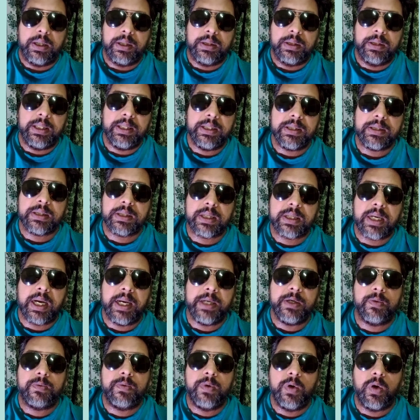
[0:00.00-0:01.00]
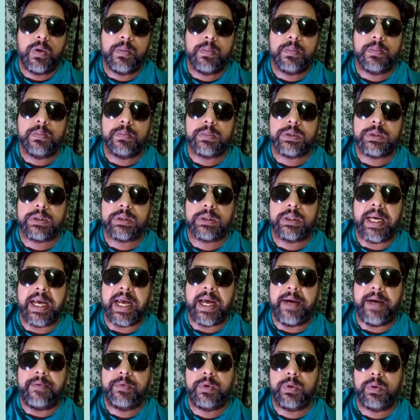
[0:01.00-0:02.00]
These kind of norms
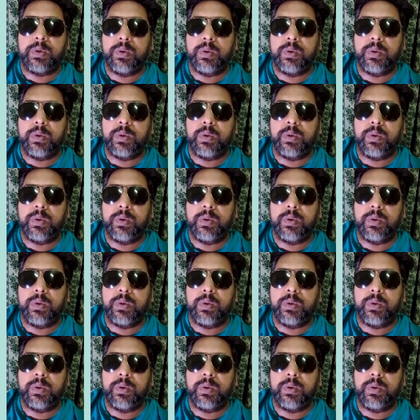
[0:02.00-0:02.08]
have to